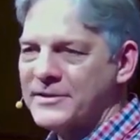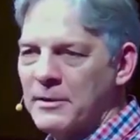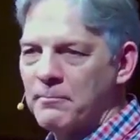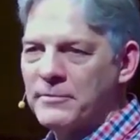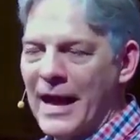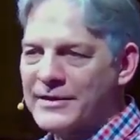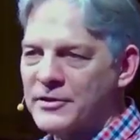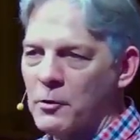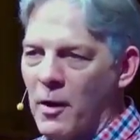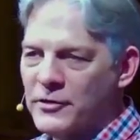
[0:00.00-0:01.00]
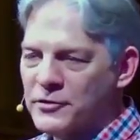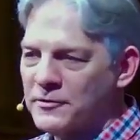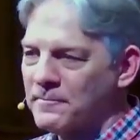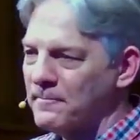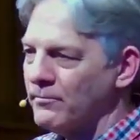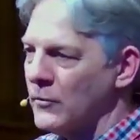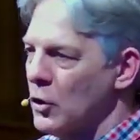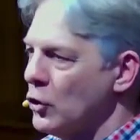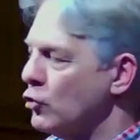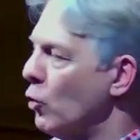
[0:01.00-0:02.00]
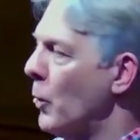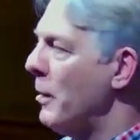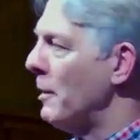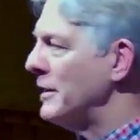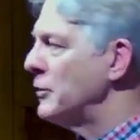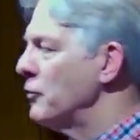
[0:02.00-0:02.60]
That's the, that's the question. Do we